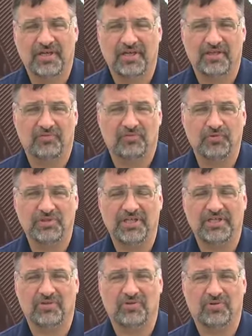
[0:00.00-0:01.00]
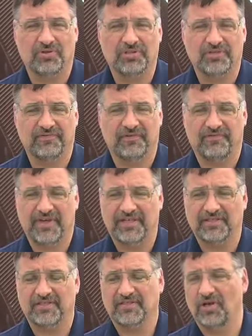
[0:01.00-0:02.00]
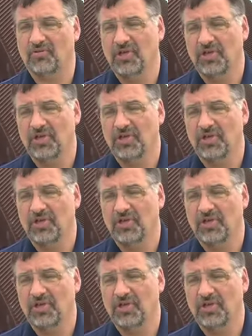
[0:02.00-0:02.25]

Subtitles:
in the routine course of events. So